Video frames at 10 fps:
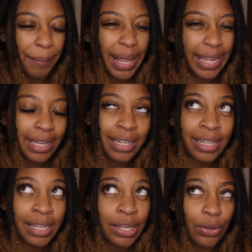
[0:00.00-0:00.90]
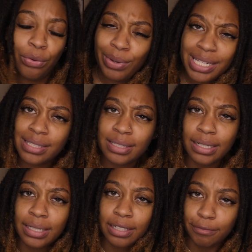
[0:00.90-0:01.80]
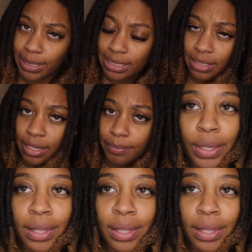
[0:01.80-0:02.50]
like, what is this gonna give me today?